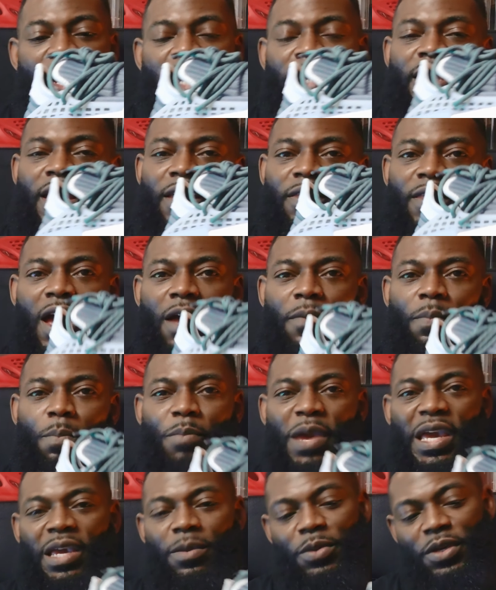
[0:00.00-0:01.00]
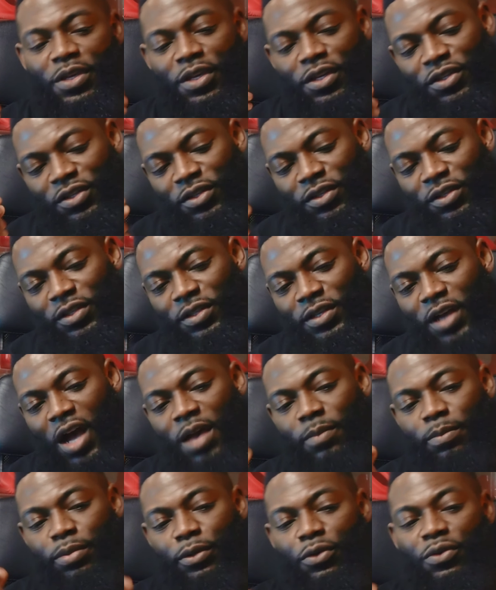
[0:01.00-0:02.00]
again, that babyish sky
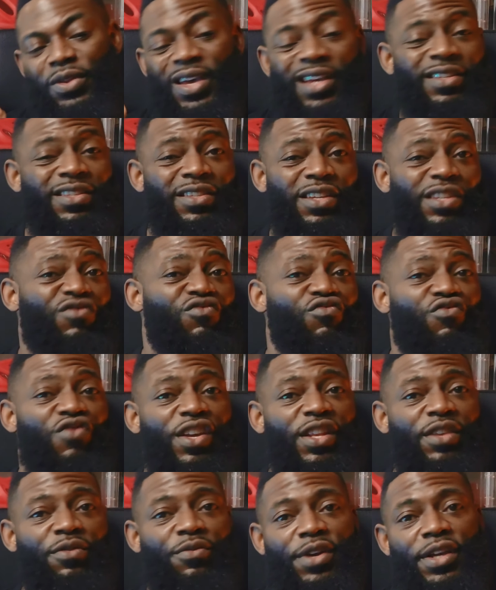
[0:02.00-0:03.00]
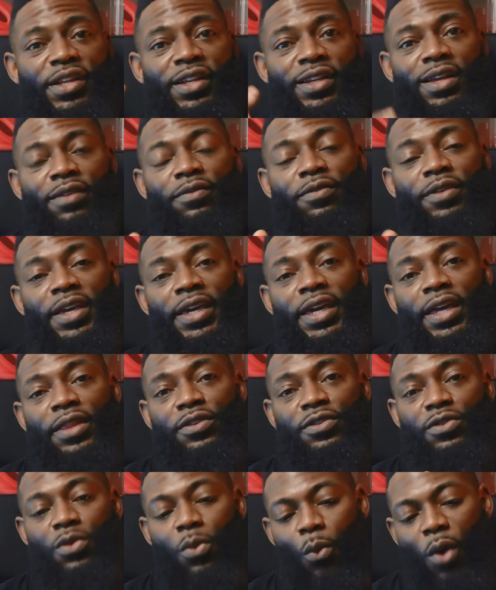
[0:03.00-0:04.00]
blue that sits really, really lovely
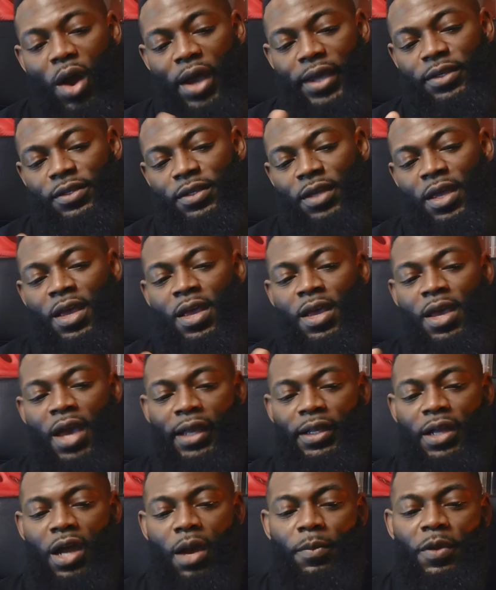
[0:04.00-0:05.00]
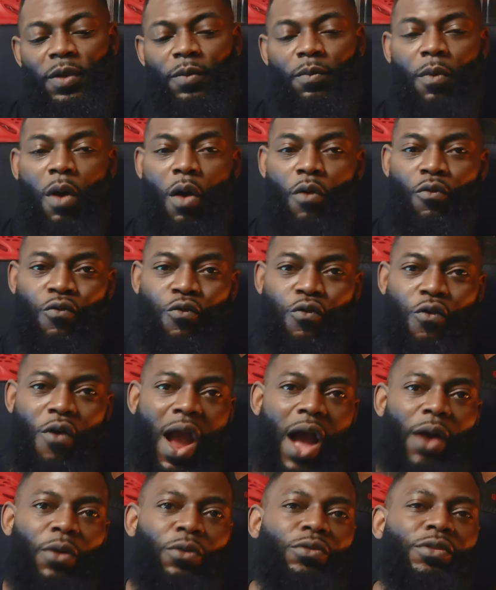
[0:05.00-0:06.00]
against the white. And coming
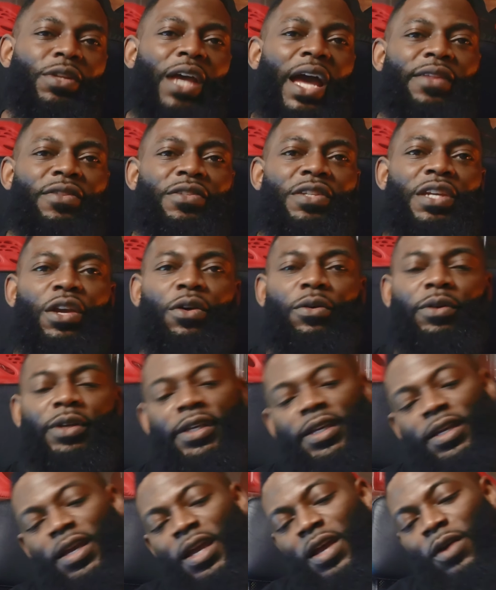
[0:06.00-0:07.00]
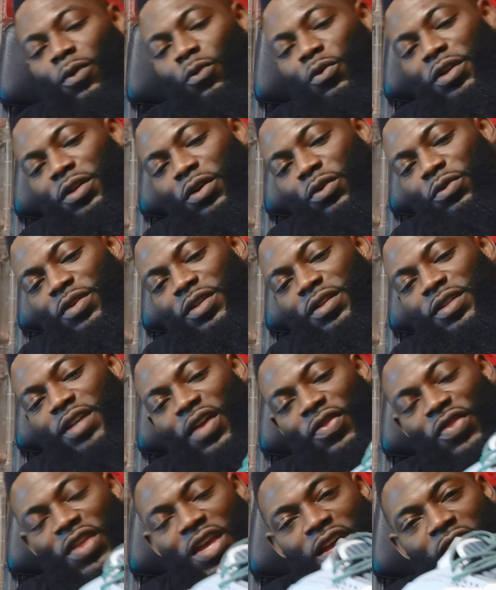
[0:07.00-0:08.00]
round anteriorly, we notice
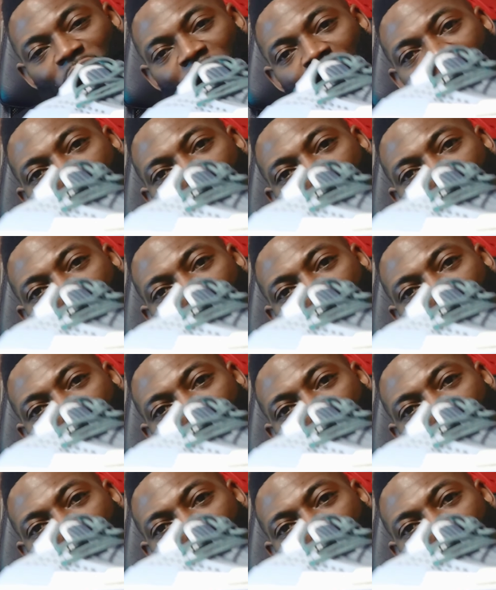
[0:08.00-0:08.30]
that the